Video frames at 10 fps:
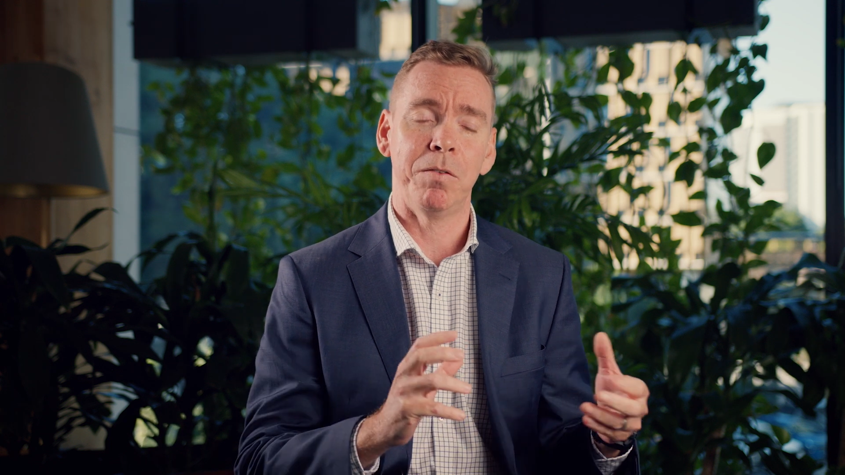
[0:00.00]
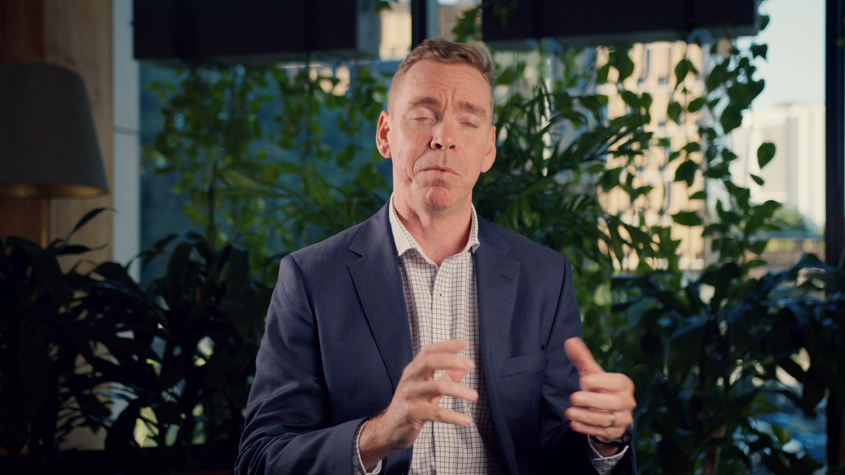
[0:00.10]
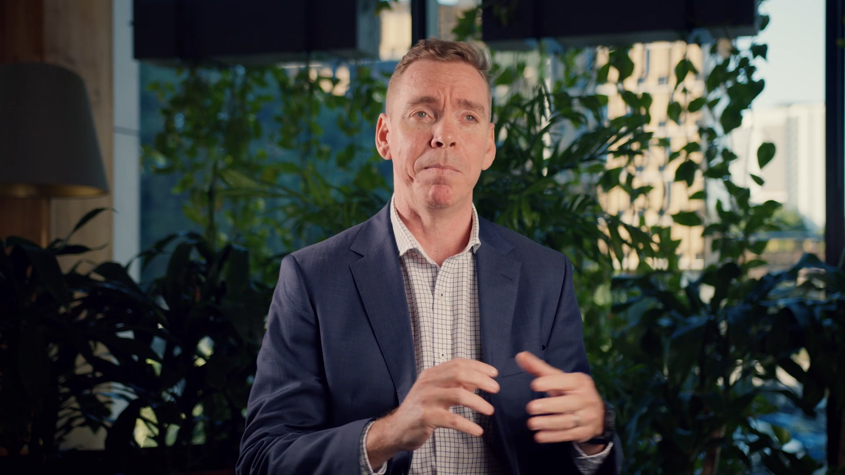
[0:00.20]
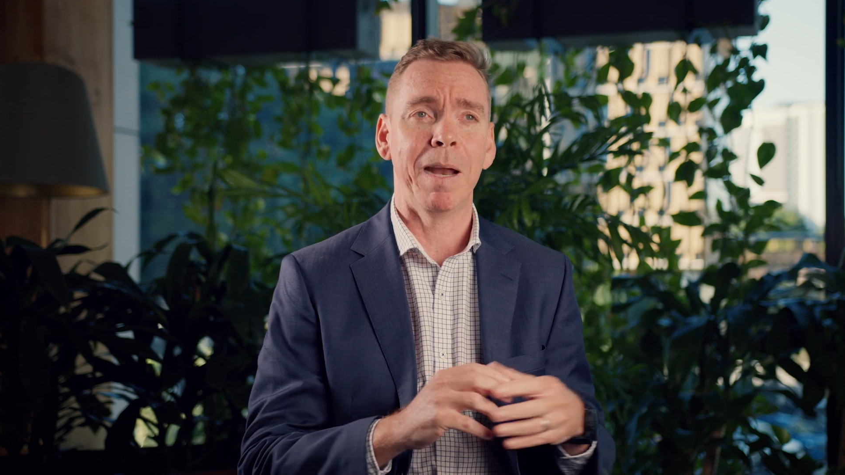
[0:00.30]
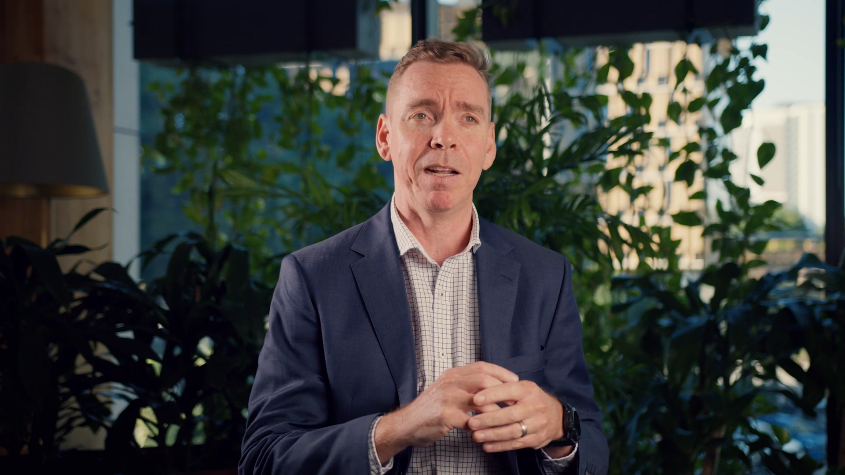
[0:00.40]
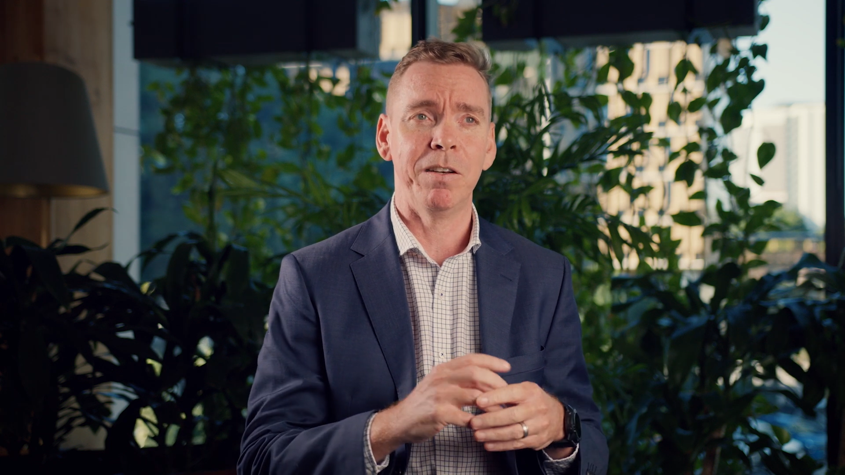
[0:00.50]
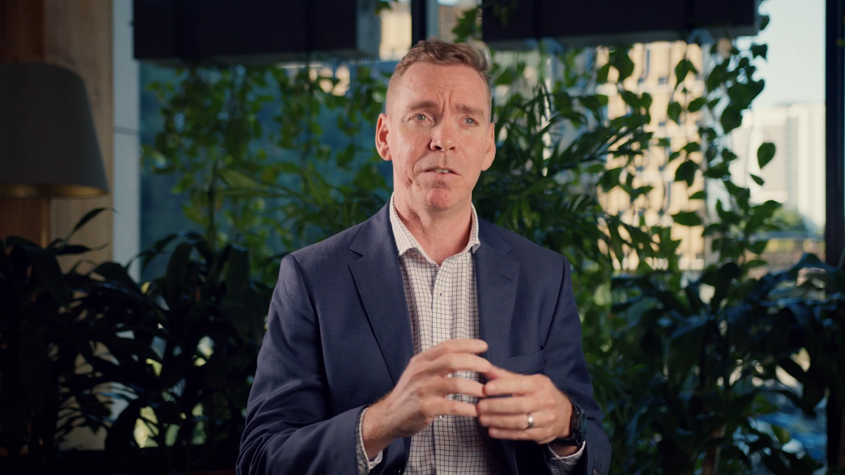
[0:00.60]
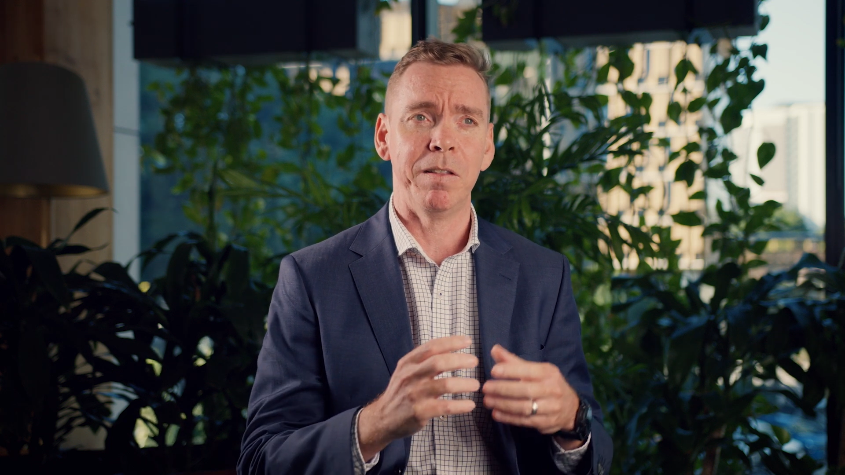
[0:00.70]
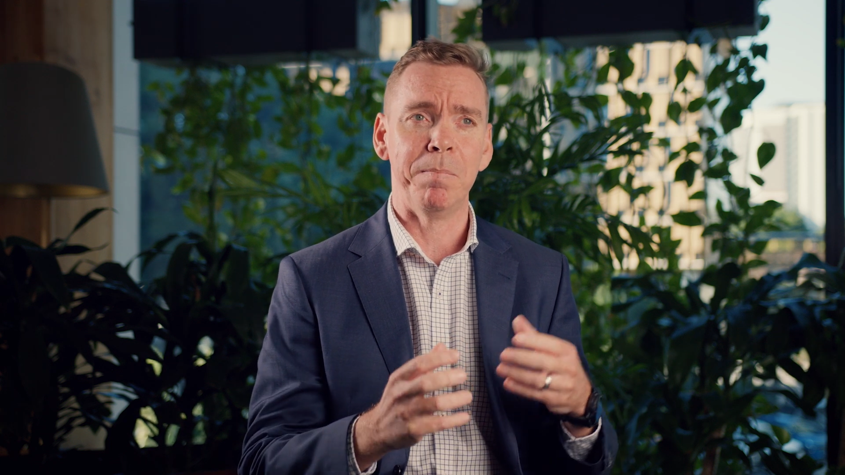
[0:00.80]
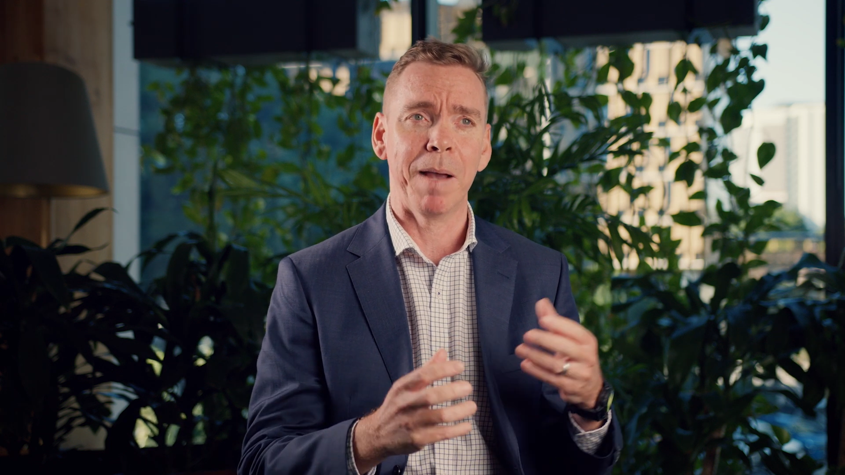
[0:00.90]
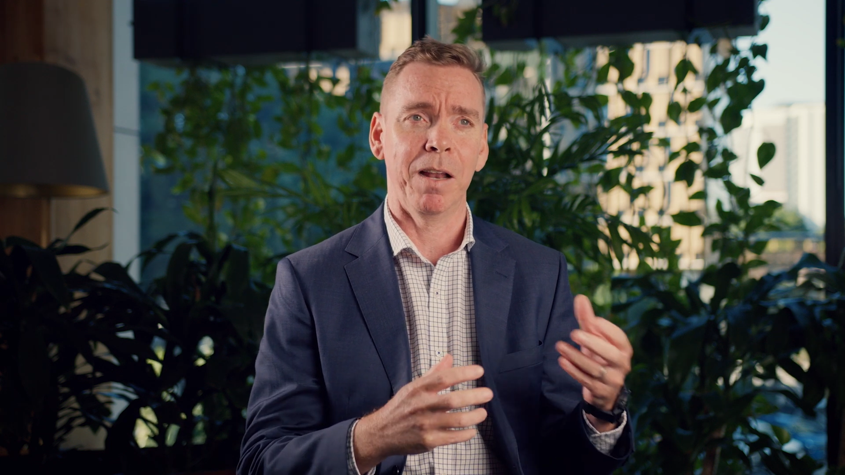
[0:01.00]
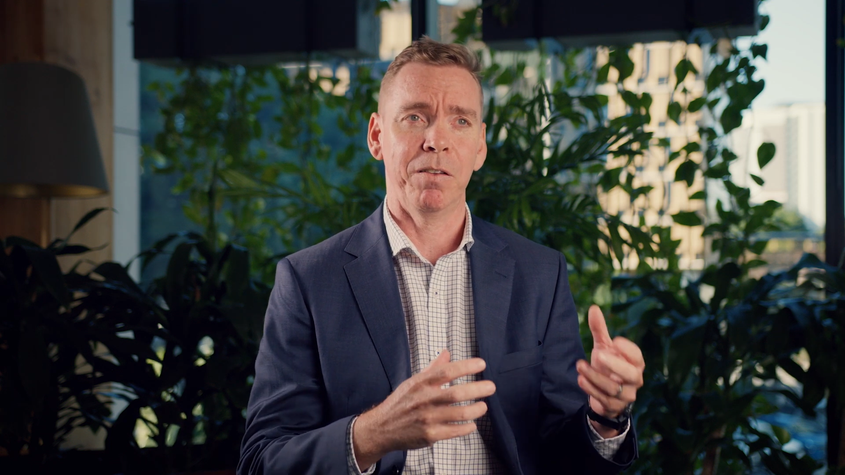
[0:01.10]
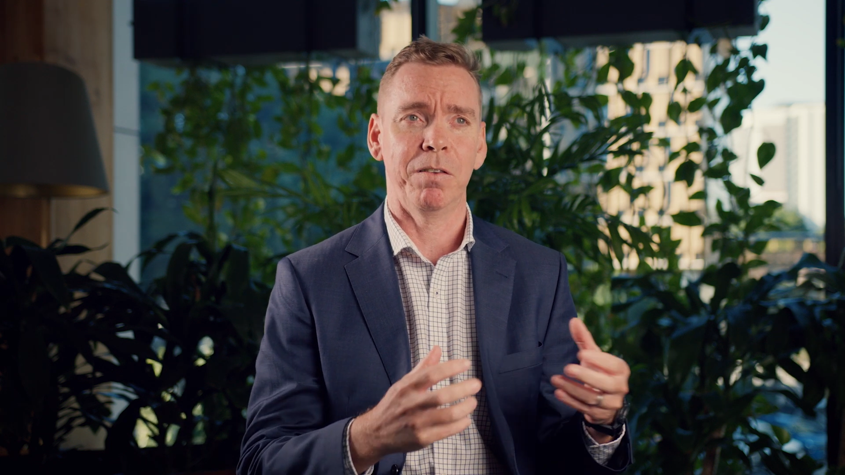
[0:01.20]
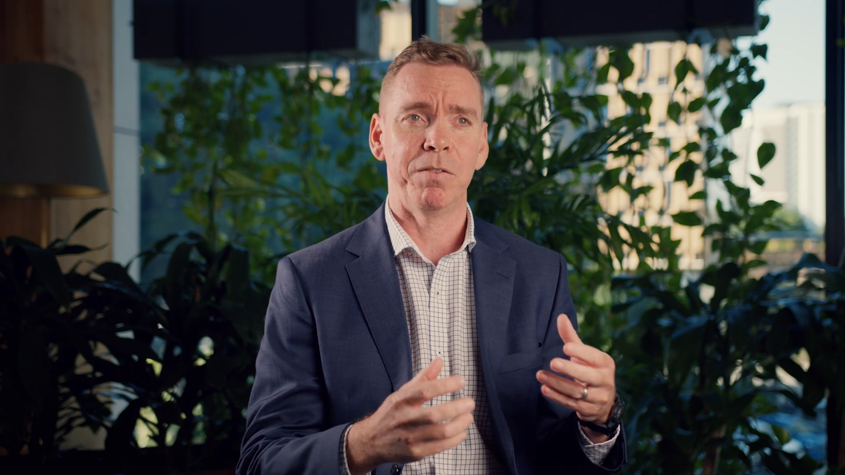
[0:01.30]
to manage the balance